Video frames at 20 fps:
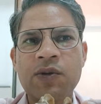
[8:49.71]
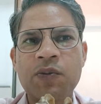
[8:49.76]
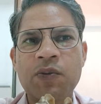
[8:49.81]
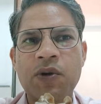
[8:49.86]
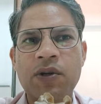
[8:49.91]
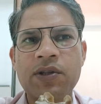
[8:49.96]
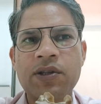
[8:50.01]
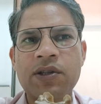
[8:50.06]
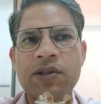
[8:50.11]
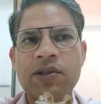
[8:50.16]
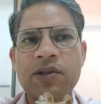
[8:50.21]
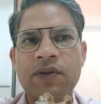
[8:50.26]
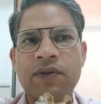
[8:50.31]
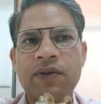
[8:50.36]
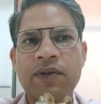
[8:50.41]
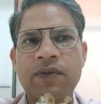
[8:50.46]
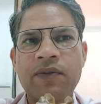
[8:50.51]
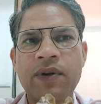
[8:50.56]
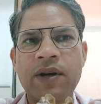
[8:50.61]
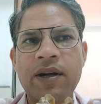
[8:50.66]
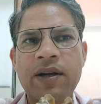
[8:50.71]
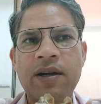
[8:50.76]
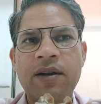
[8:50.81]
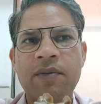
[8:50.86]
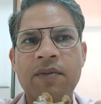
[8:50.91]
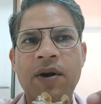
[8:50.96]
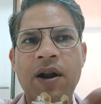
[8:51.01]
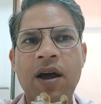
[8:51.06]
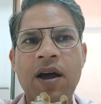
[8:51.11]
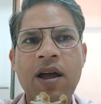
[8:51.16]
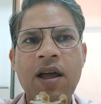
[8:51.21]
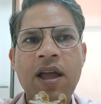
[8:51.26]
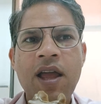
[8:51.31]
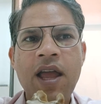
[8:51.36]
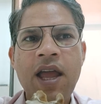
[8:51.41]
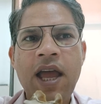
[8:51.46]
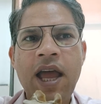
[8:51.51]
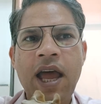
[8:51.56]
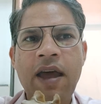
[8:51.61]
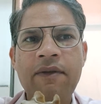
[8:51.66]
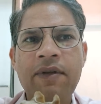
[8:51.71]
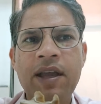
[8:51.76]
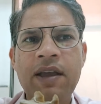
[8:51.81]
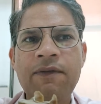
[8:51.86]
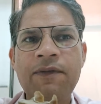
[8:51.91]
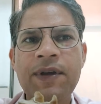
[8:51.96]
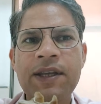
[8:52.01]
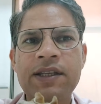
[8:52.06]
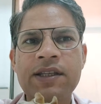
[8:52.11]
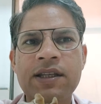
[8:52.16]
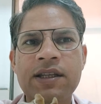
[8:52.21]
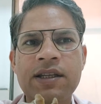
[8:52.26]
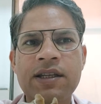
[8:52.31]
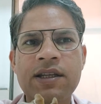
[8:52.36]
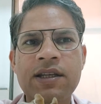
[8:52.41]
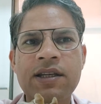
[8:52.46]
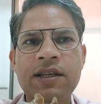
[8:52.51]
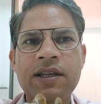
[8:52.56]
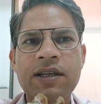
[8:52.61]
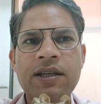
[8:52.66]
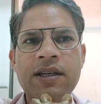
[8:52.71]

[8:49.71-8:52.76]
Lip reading: process of the vertebra having a facet,